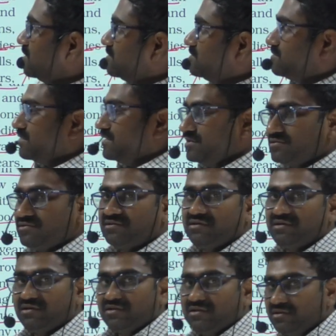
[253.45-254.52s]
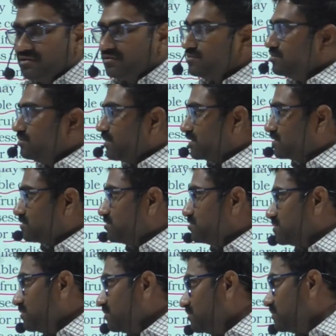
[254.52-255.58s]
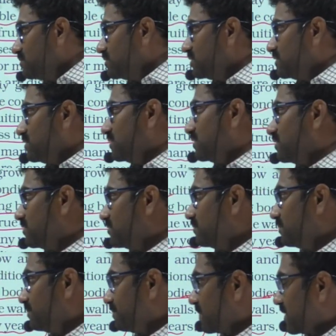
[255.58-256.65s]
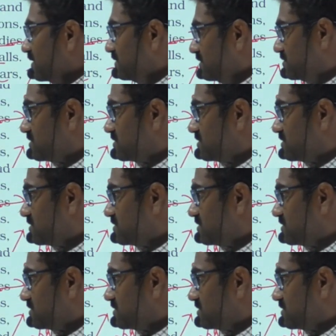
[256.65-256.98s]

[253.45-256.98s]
So it is 2 marks question in this